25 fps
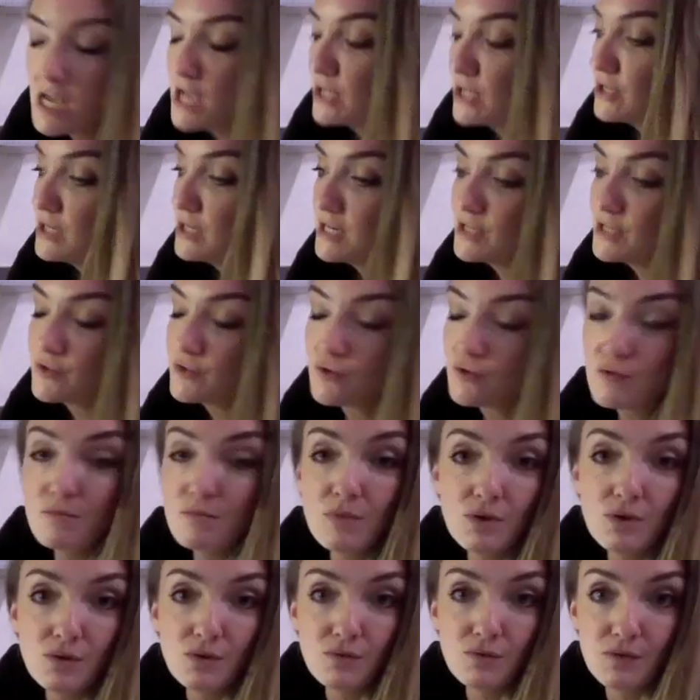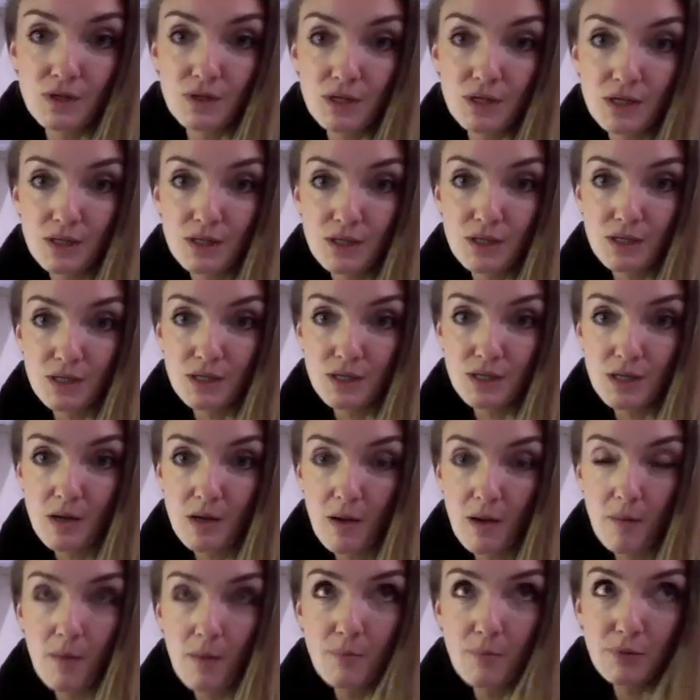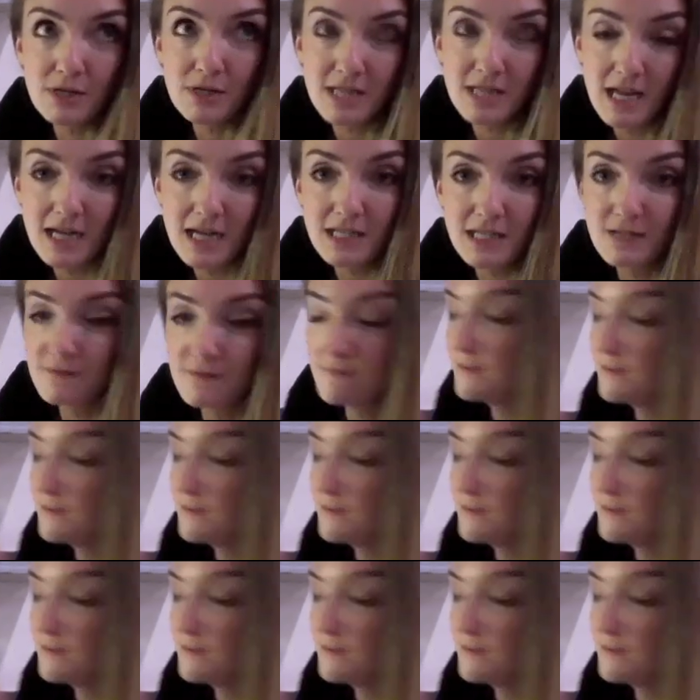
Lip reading: you need to remove the protective